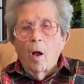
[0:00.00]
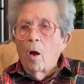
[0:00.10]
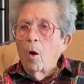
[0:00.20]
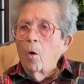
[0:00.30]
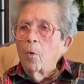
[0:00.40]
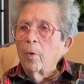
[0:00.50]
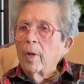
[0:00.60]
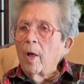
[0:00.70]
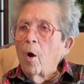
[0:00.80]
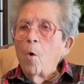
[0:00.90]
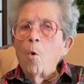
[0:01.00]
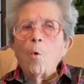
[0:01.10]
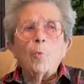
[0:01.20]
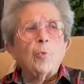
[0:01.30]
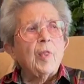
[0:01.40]

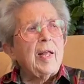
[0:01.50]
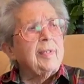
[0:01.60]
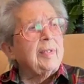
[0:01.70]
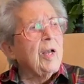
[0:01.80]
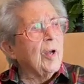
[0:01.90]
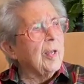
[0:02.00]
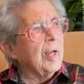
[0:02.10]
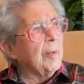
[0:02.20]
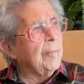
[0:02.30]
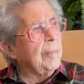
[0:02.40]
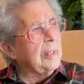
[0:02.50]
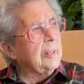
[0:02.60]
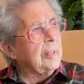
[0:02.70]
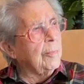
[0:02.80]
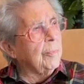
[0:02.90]
Oh, that's how I got
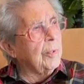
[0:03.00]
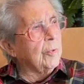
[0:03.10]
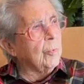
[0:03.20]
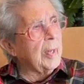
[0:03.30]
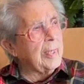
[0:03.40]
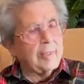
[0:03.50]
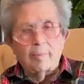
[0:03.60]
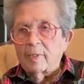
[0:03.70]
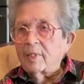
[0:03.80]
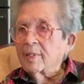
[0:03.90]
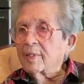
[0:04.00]
mixed up with Rasmussen.